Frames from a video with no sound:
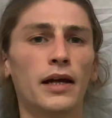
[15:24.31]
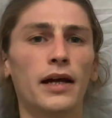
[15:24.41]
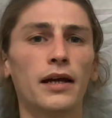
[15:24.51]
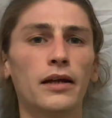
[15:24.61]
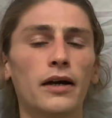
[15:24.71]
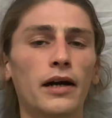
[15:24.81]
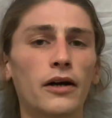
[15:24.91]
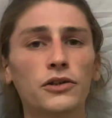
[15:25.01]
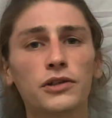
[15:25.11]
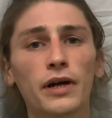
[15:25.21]
And I
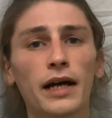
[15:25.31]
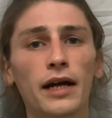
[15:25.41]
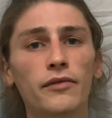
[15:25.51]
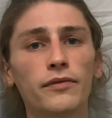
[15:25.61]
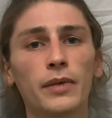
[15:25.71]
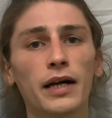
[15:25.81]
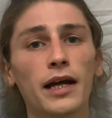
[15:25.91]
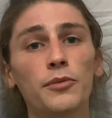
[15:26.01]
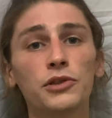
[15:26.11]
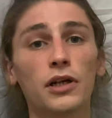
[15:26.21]
also have my
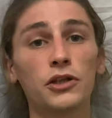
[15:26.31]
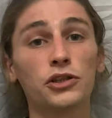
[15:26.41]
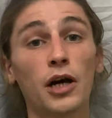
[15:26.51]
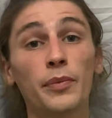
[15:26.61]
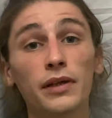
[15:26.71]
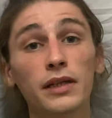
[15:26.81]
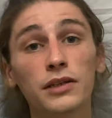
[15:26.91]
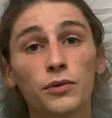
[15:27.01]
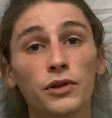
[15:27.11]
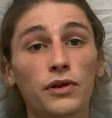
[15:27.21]
Amazon shopping list
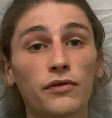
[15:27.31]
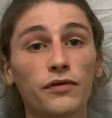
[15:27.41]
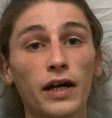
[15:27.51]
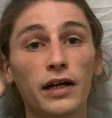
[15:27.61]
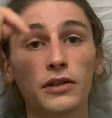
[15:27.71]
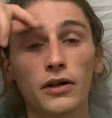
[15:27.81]
where you can find